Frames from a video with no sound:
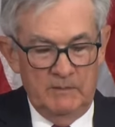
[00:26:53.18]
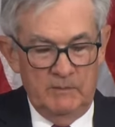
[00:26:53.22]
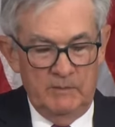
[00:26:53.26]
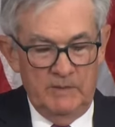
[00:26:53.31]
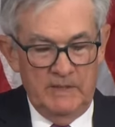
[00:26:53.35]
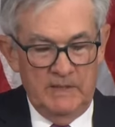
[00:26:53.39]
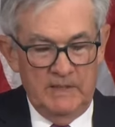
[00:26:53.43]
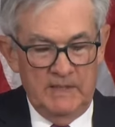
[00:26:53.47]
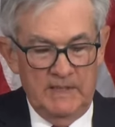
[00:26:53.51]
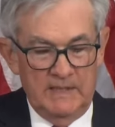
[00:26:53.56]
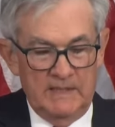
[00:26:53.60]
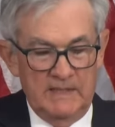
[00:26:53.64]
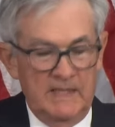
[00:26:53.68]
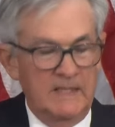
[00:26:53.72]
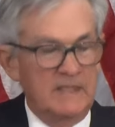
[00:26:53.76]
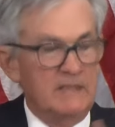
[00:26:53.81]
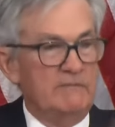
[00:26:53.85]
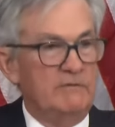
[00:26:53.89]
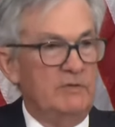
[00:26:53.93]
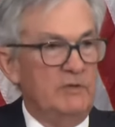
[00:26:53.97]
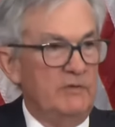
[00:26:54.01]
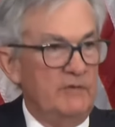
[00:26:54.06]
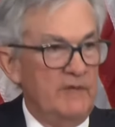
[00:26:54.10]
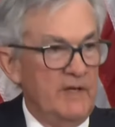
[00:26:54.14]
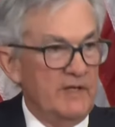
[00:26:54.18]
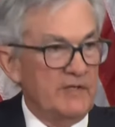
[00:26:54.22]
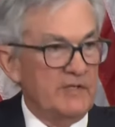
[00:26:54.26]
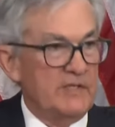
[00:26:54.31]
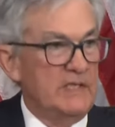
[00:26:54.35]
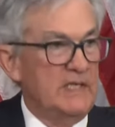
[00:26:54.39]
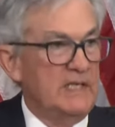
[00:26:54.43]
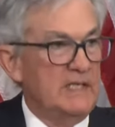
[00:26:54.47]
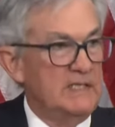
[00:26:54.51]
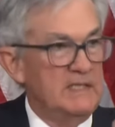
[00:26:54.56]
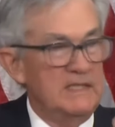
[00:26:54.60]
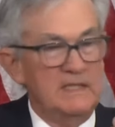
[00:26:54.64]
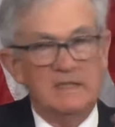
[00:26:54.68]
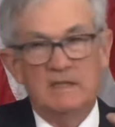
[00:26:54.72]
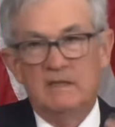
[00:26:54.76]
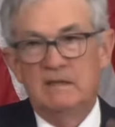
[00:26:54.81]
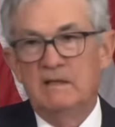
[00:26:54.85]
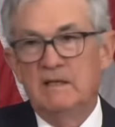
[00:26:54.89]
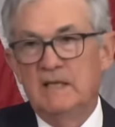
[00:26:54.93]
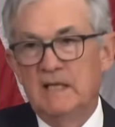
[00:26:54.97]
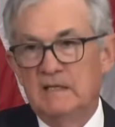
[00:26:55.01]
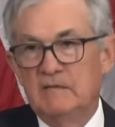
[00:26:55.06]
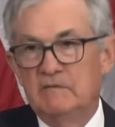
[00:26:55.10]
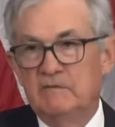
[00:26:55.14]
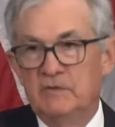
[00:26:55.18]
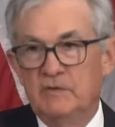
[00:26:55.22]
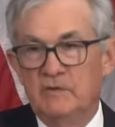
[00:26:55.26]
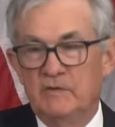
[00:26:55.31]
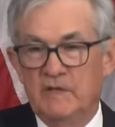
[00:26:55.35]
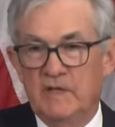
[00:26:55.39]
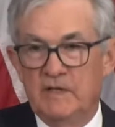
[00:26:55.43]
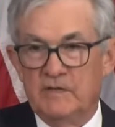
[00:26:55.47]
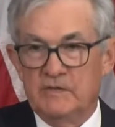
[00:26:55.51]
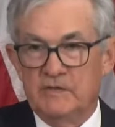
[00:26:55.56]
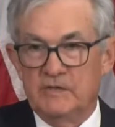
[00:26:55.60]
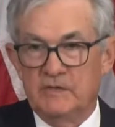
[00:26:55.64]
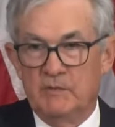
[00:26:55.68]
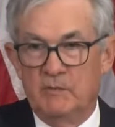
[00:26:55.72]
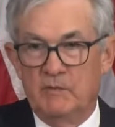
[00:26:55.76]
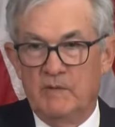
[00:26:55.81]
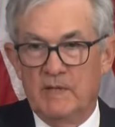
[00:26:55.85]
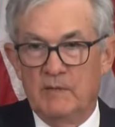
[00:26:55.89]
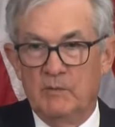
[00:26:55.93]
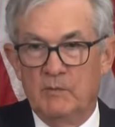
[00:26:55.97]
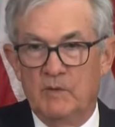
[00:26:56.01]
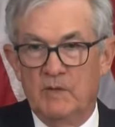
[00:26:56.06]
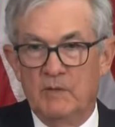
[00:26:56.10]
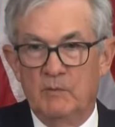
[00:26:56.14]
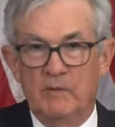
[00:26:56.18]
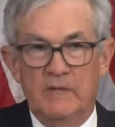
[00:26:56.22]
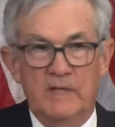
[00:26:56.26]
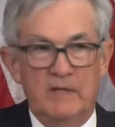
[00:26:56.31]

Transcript: we at the end of 2018 and the end of 2021,